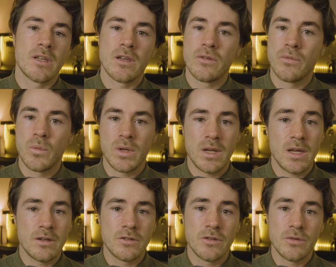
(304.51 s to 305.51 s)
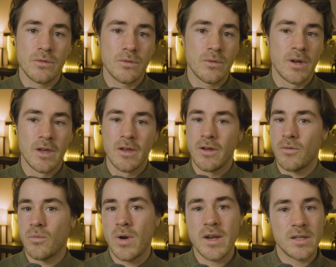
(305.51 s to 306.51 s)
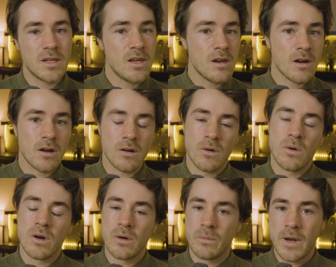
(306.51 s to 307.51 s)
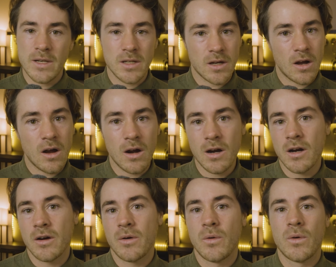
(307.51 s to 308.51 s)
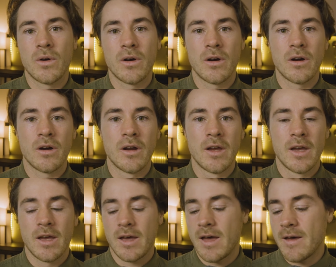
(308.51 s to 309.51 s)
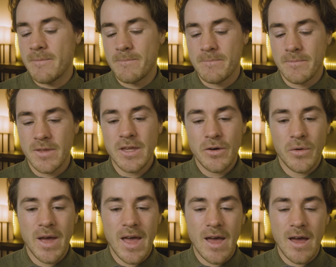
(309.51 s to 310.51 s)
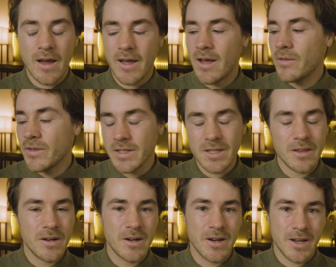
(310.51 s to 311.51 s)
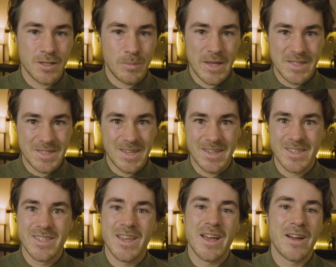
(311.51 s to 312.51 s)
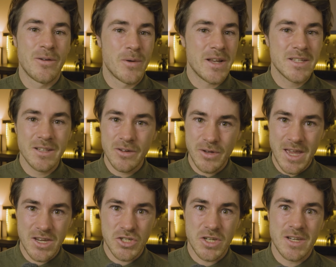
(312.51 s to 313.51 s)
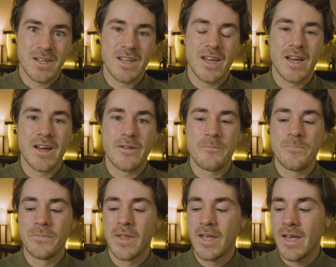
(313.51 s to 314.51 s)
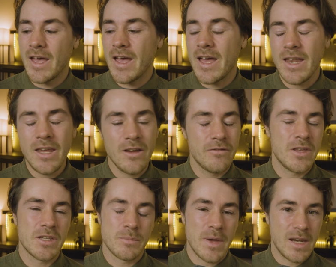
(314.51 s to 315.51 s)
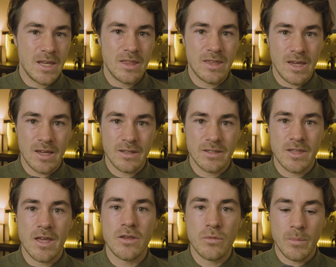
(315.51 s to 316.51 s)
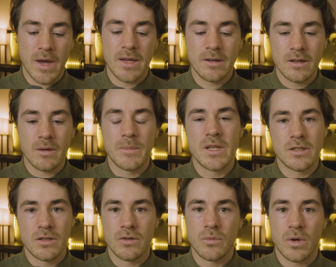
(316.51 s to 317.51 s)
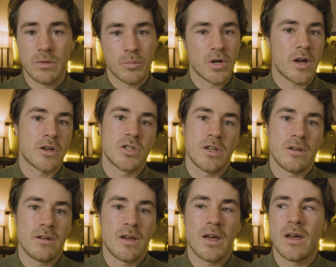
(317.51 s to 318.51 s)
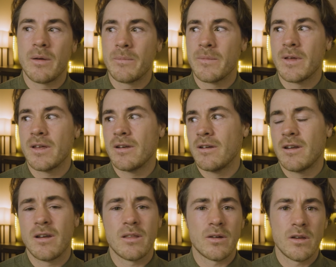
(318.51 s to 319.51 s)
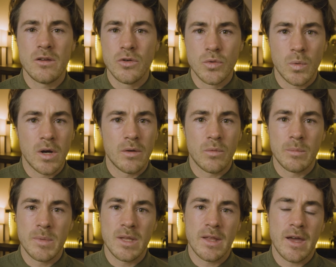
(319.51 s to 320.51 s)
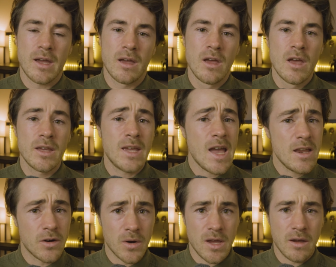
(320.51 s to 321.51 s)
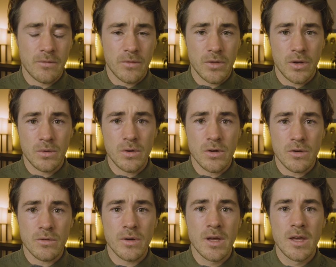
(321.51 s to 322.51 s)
if we need to rent gear or rent a car or, um, you know, countless other expenses, uh, rent a location, um, any of these many things that you might come into with production. Um, another huge one would be like catering for the crew.